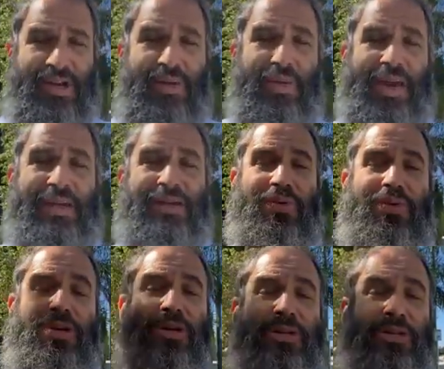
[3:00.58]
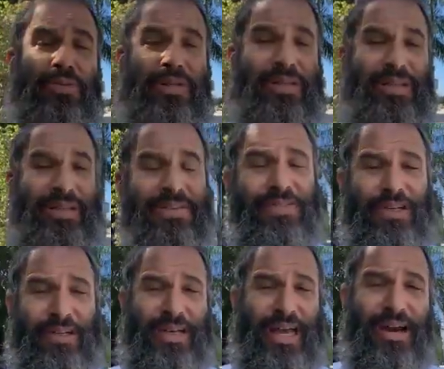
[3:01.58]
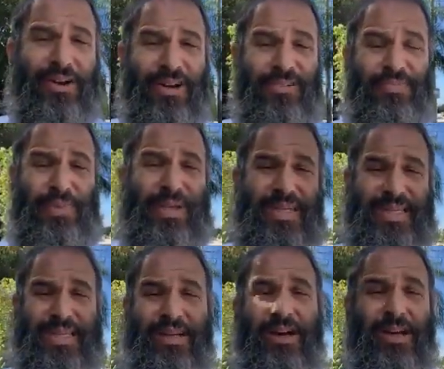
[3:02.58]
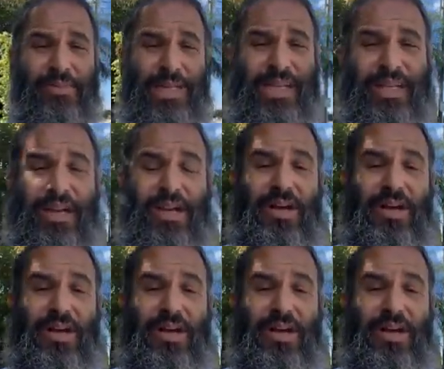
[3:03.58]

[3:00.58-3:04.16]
when the world will live in an era of peace and harmony,